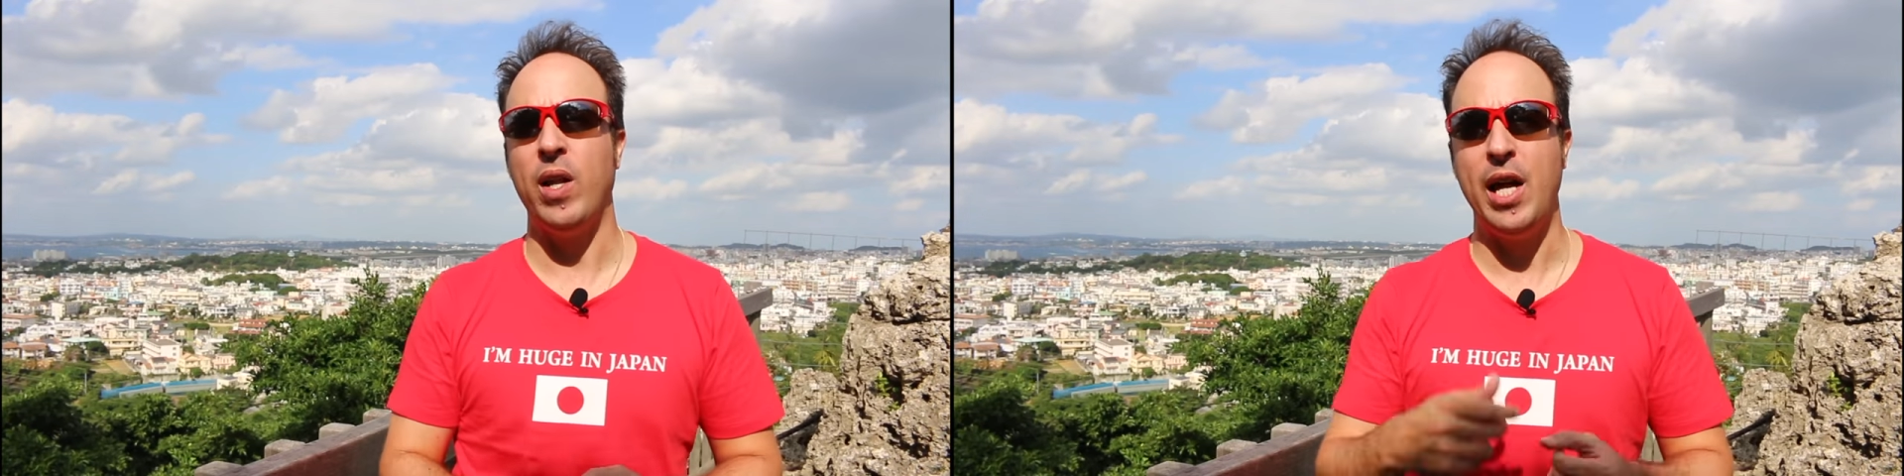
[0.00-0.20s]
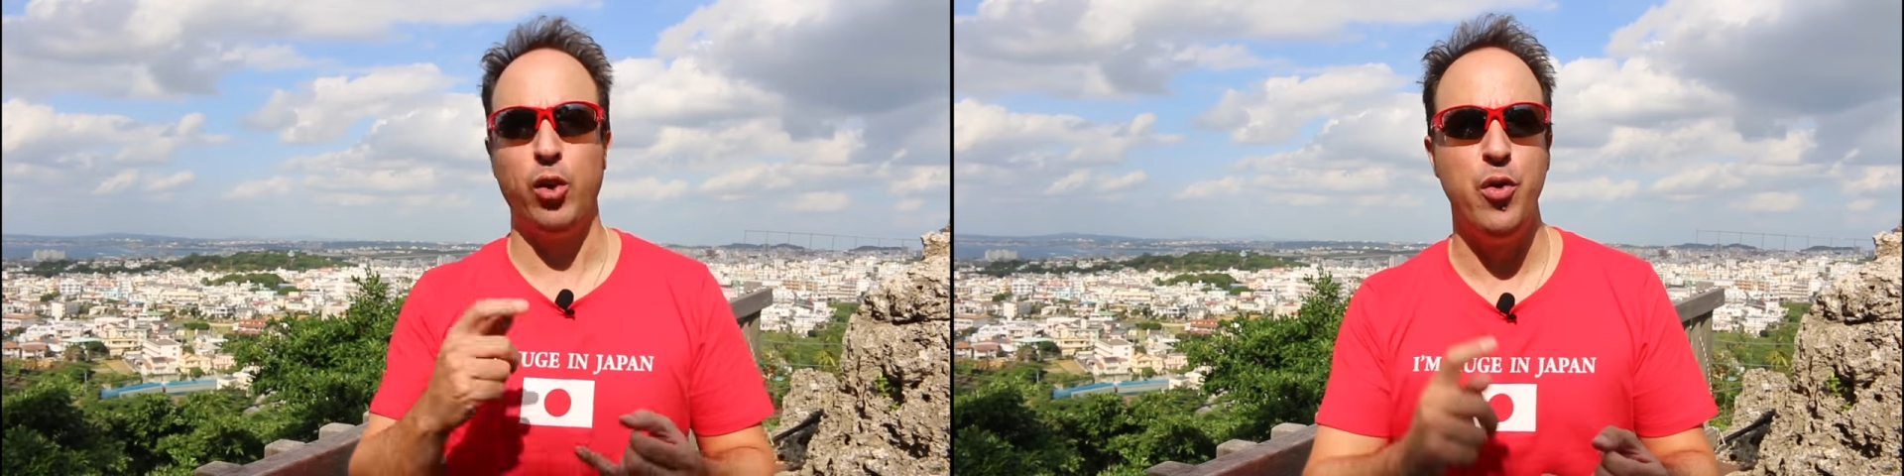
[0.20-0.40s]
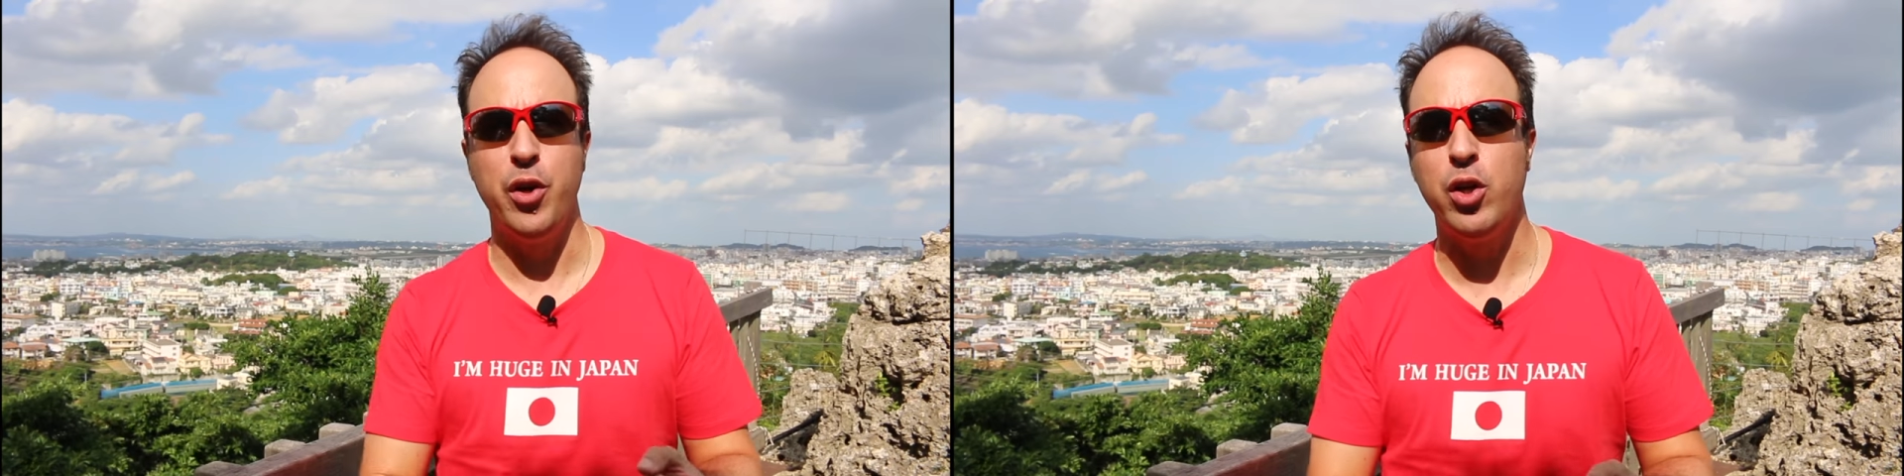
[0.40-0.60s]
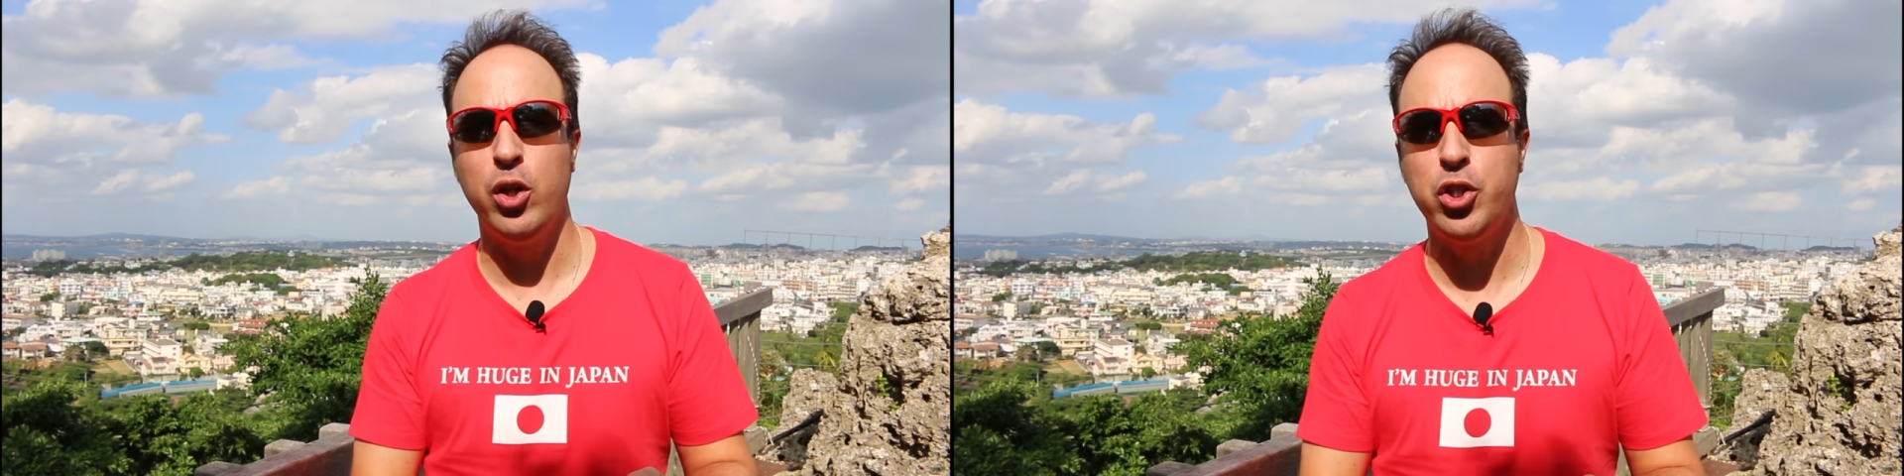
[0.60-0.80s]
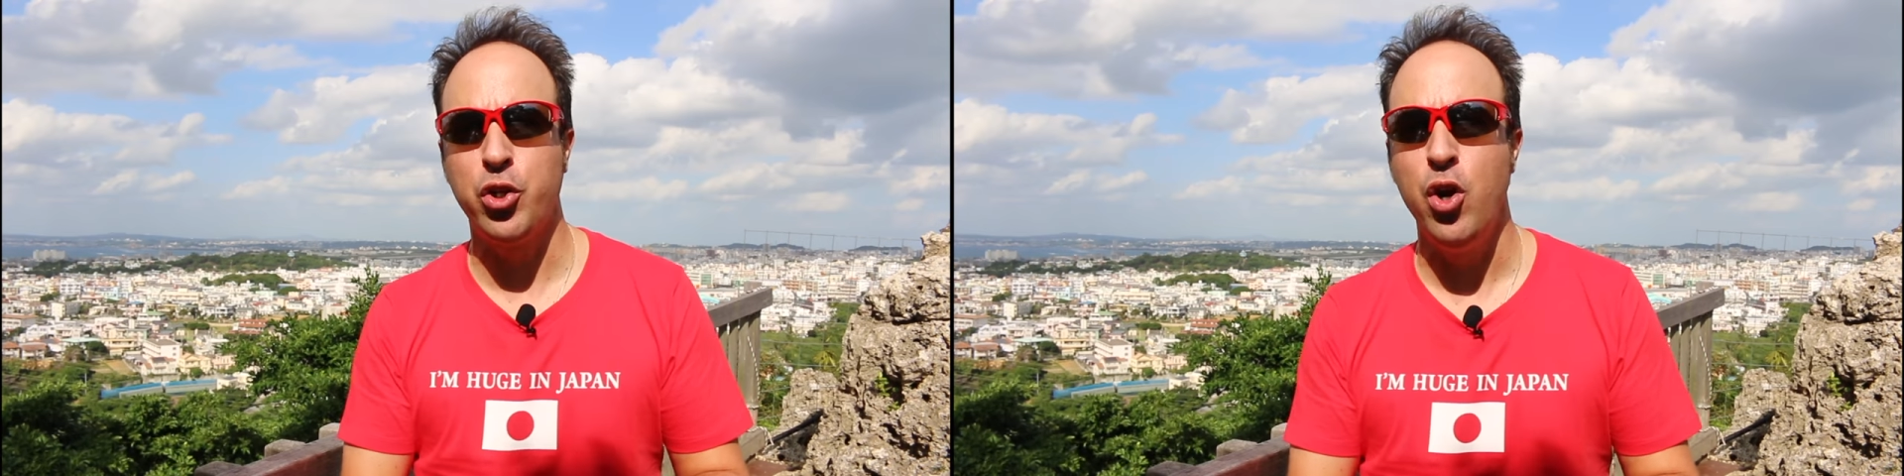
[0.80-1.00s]
while I learn the
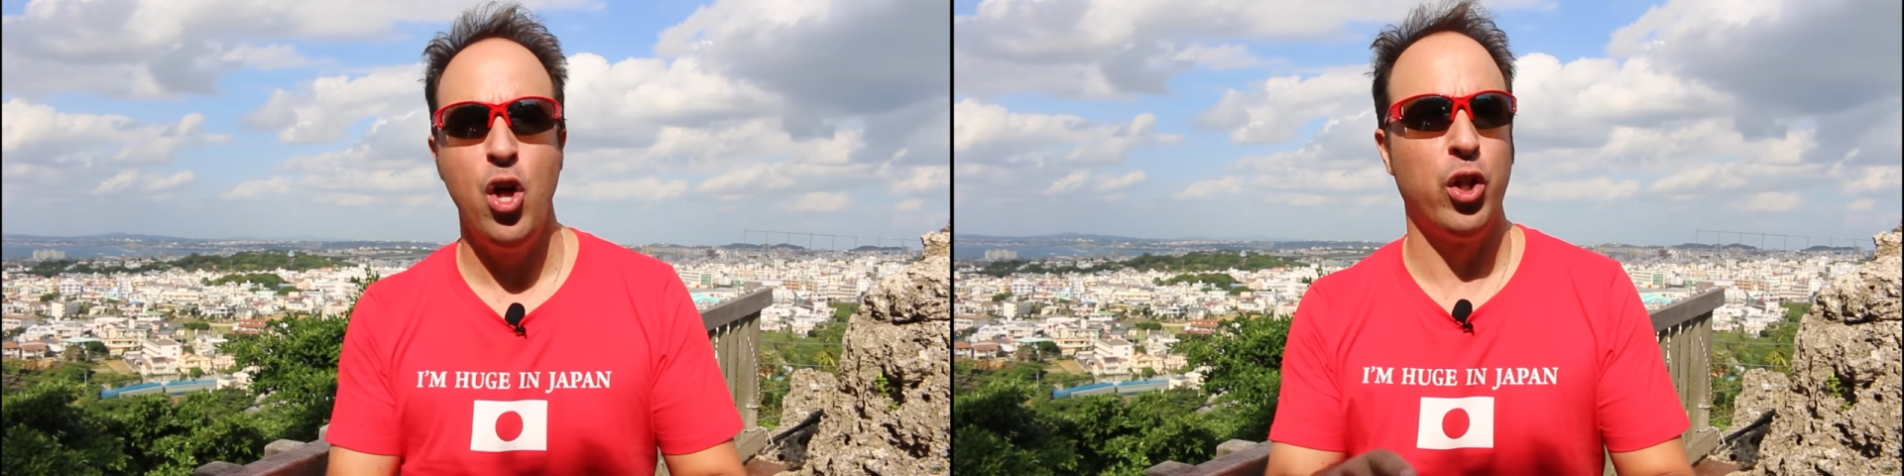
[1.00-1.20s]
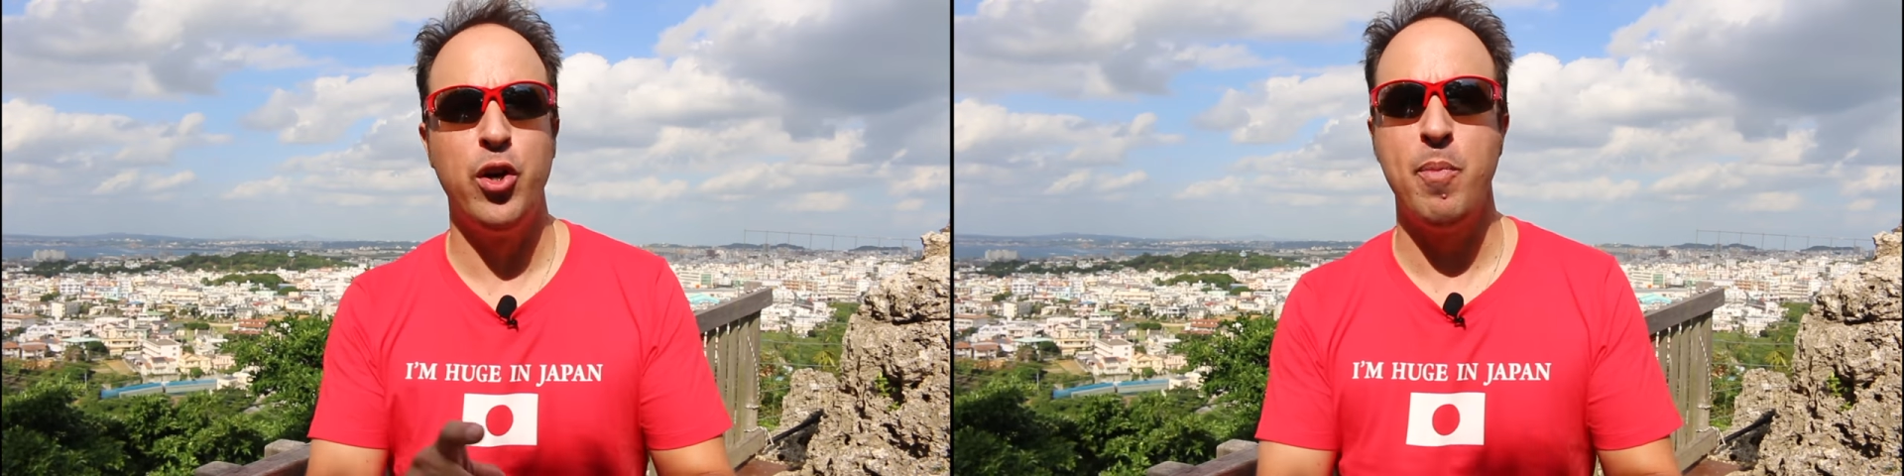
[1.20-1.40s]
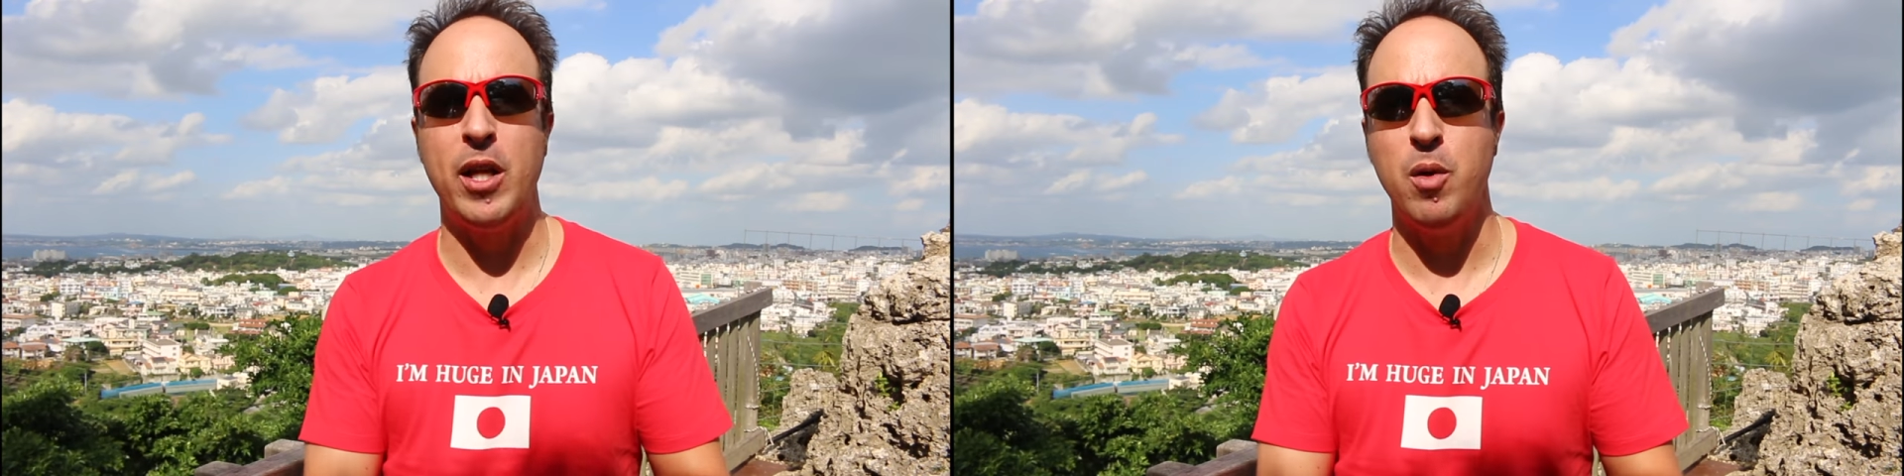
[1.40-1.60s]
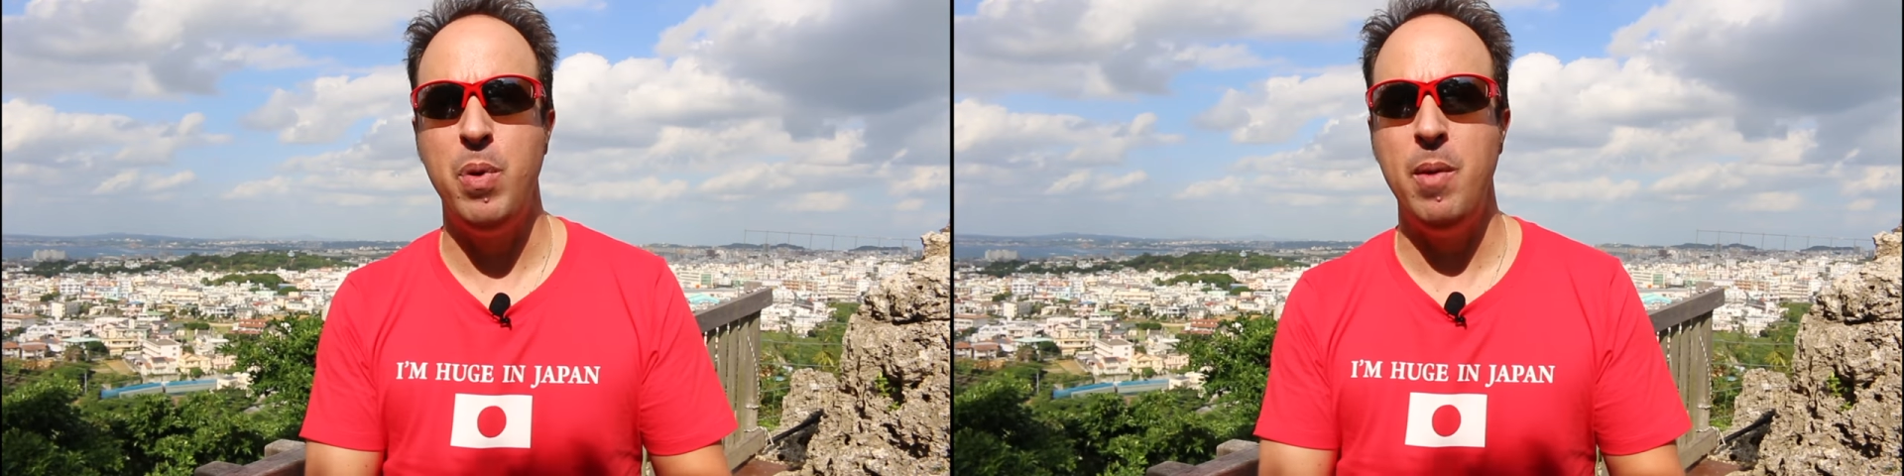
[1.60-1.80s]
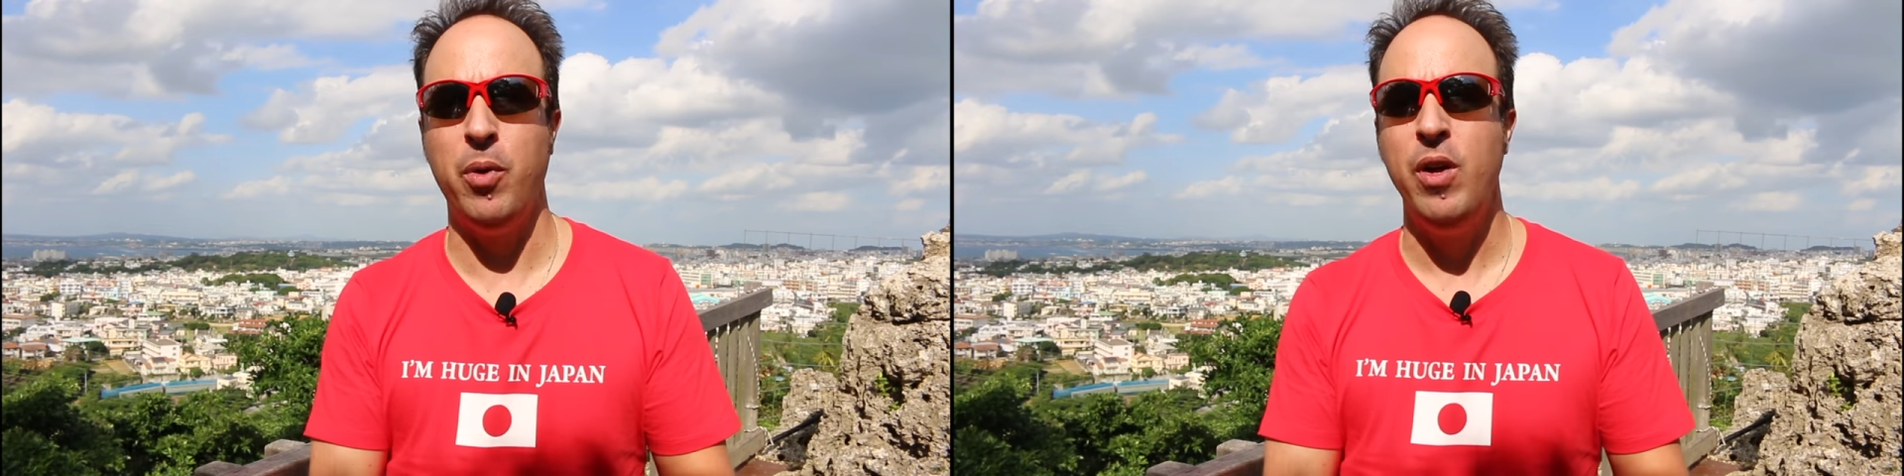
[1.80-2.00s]
culture, learn about the
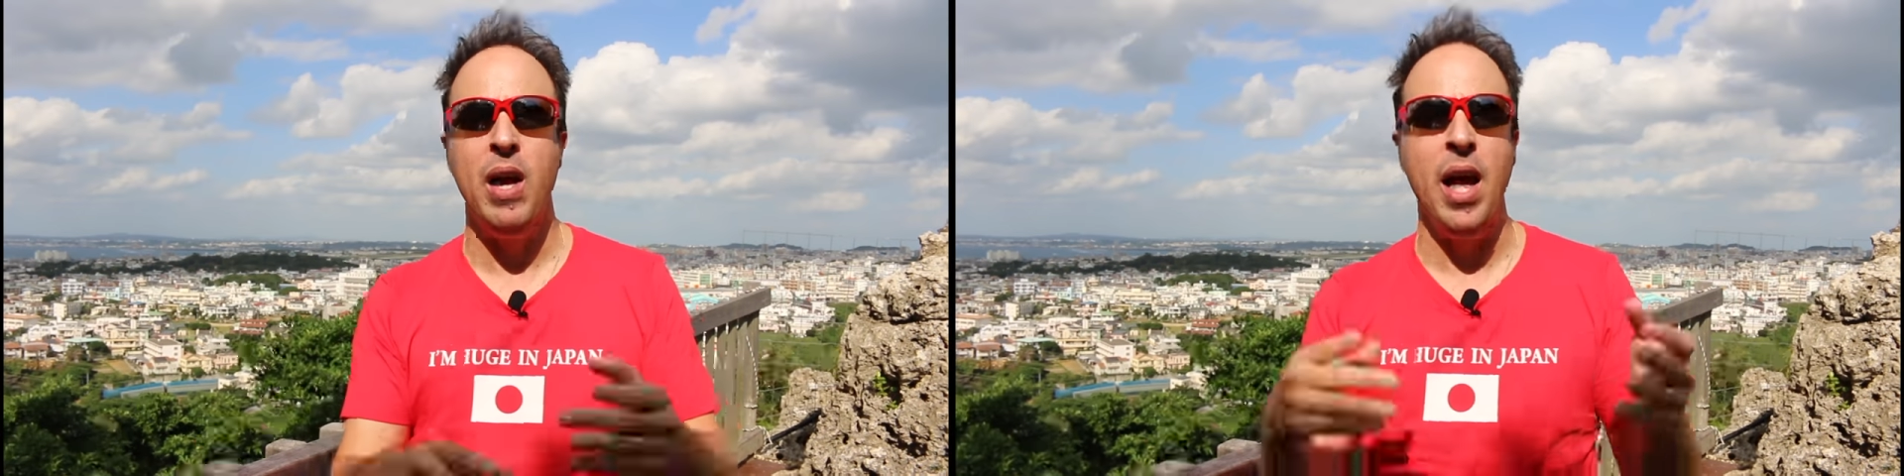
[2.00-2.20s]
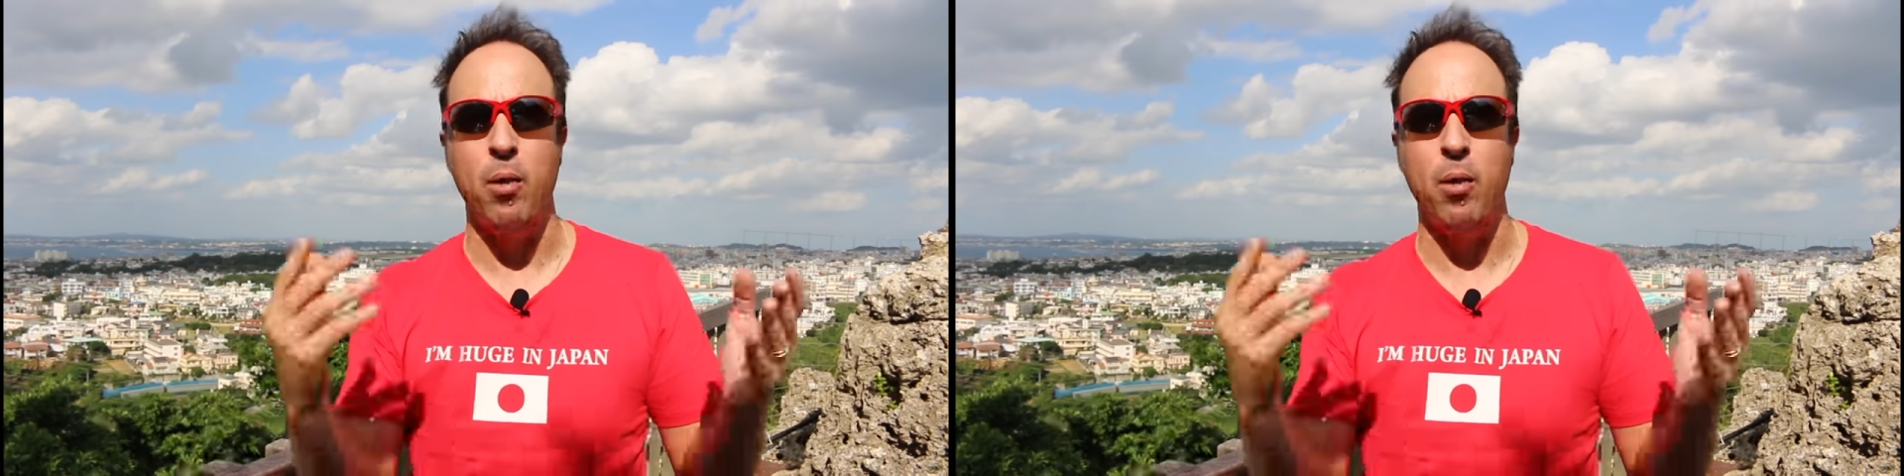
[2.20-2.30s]
people,